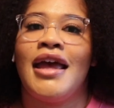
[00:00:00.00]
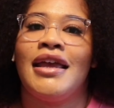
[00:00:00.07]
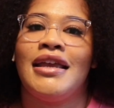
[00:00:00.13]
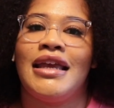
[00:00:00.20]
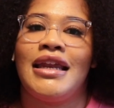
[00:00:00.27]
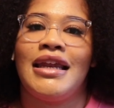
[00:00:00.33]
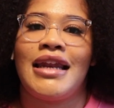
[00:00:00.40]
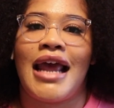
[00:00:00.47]

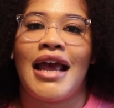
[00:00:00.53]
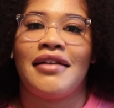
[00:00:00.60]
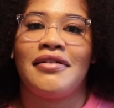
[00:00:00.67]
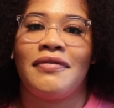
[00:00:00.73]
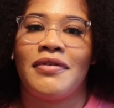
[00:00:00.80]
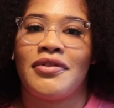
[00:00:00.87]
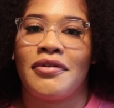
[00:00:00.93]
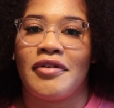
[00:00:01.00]
getting
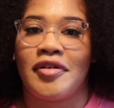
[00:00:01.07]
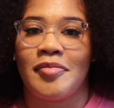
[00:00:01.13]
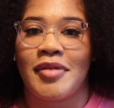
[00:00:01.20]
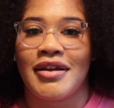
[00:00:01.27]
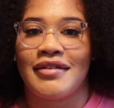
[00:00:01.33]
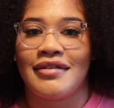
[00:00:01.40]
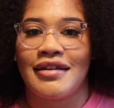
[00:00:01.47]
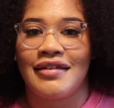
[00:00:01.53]
active for 30
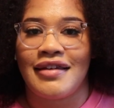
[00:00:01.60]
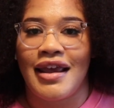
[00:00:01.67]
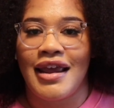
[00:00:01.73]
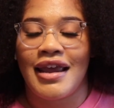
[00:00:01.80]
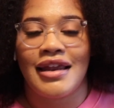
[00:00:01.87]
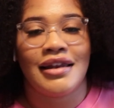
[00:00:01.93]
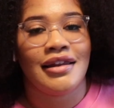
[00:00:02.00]
minutes a day and